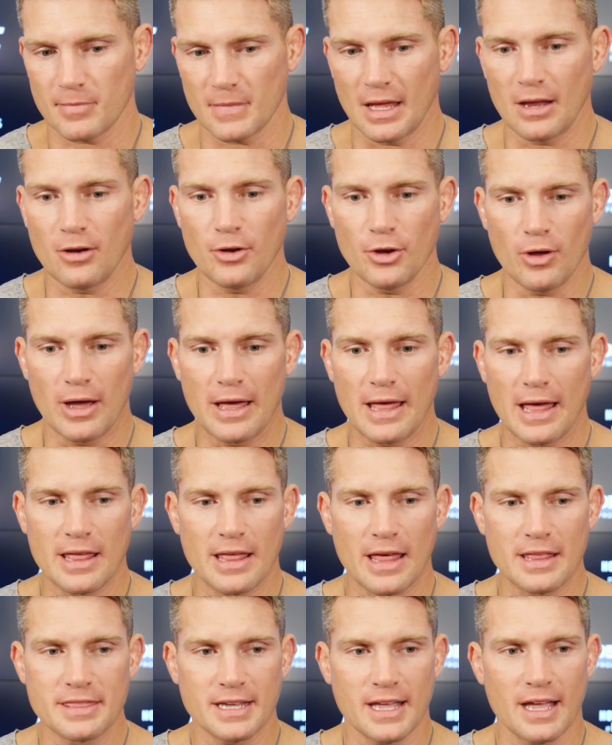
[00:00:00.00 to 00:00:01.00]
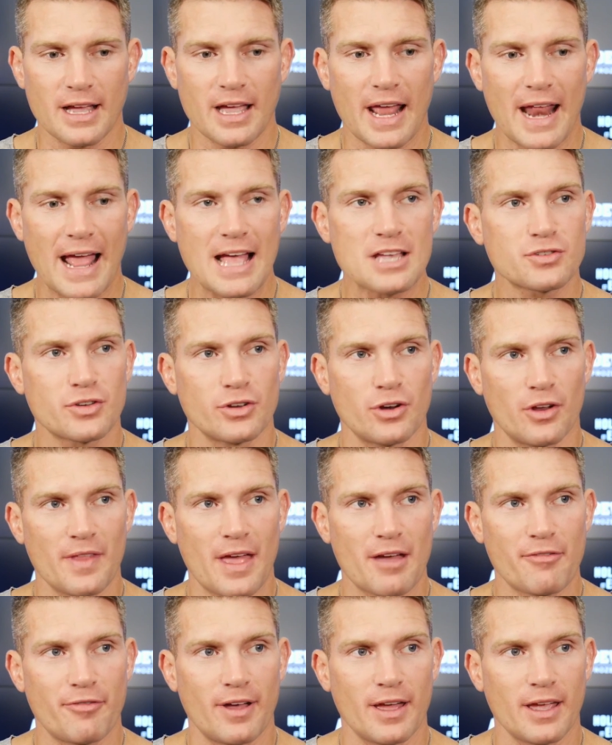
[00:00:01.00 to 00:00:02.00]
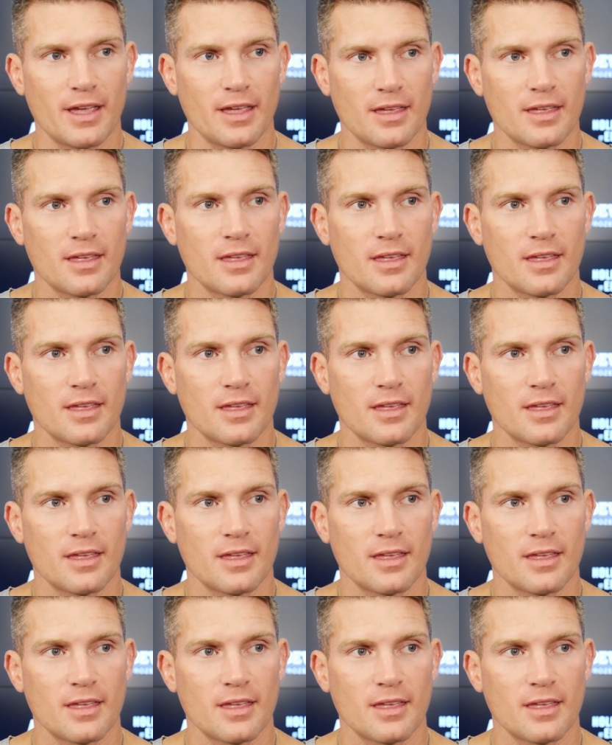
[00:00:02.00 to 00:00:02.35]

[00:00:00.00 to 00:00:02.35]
I don't know. I, I think I got Askren on that fight.